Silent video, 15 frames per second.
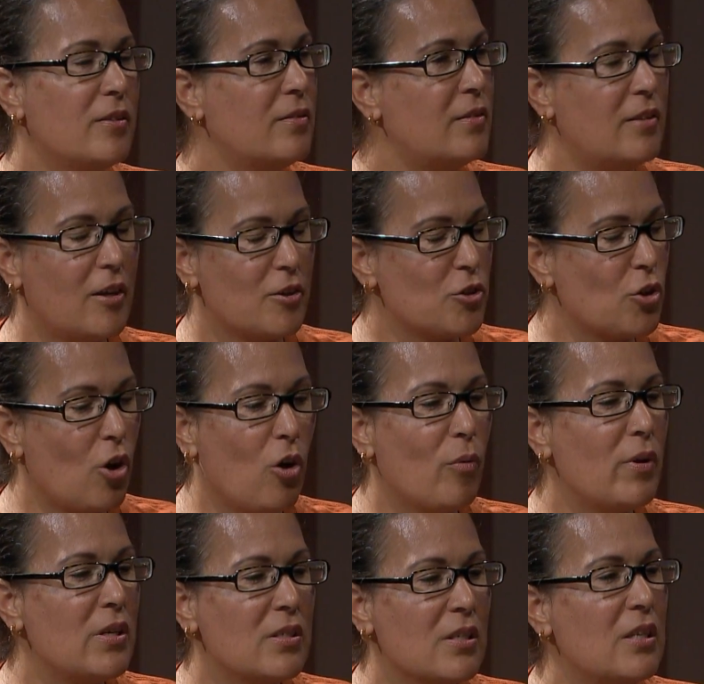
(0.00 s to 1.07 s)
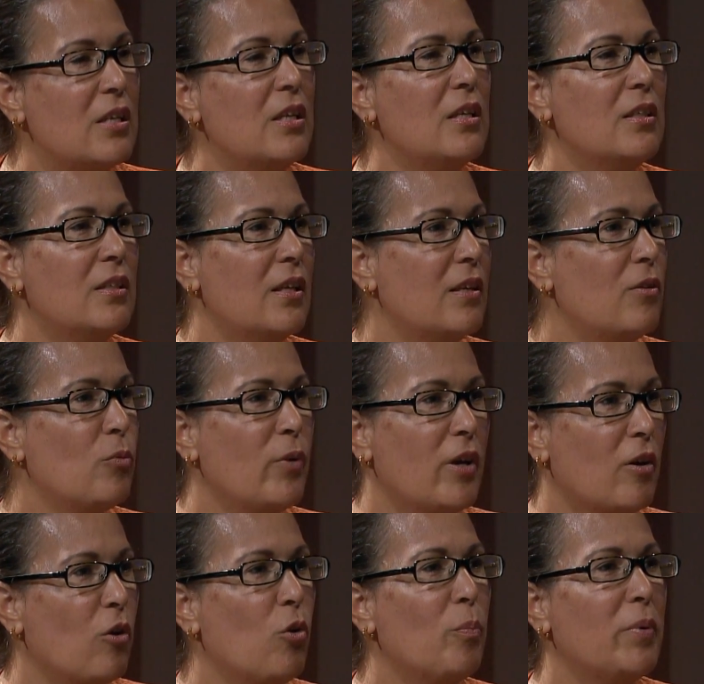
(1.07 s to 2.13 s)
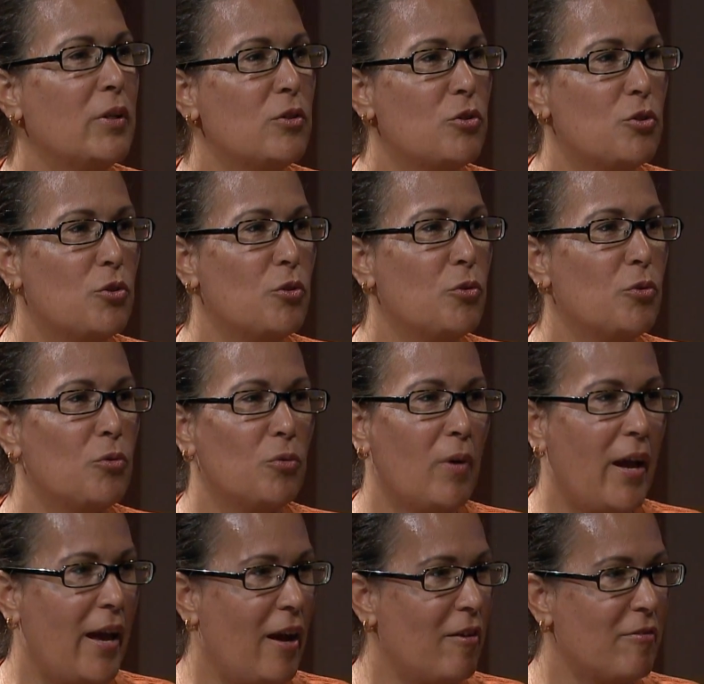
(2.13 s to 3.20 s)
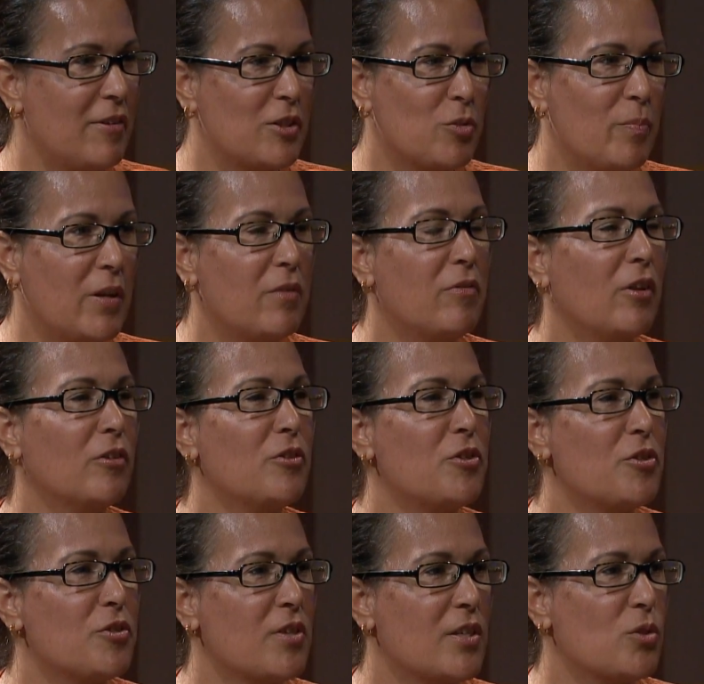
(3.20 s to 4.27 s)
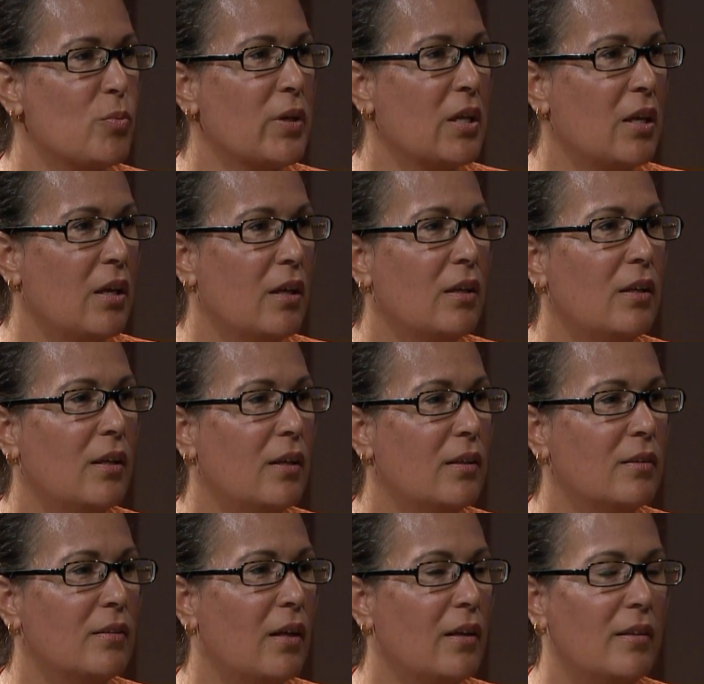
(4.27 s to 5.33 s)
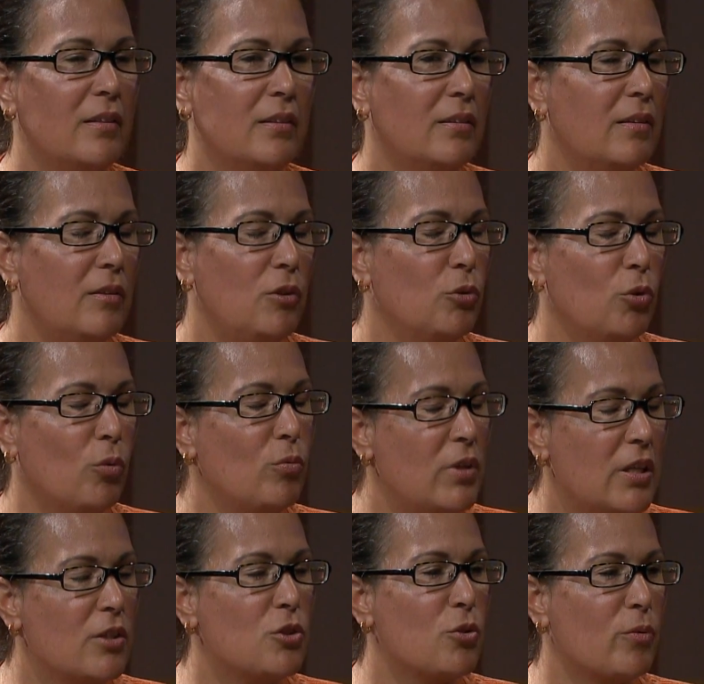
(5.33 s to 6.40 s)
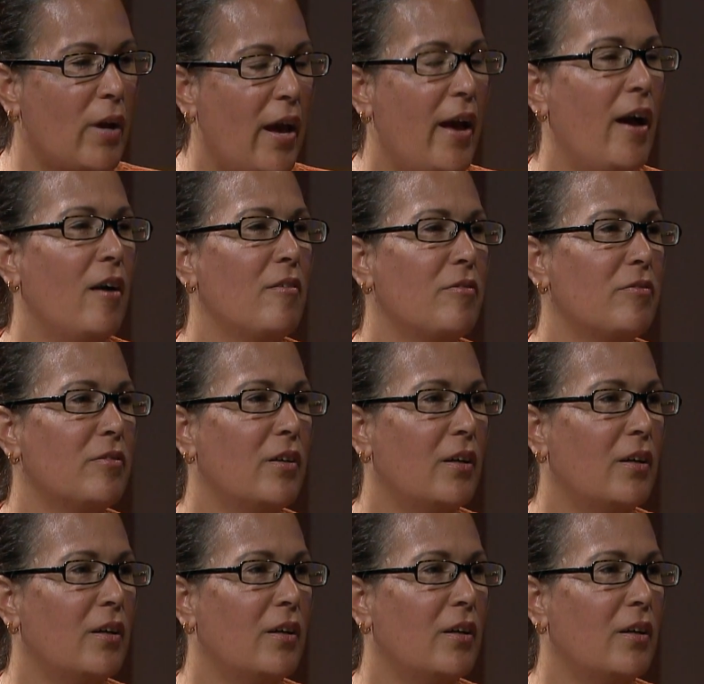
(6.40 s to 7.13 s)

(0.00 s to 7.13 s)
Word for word: there's always a need and we are open to have as many volunteers as we can and uh, you don't need to have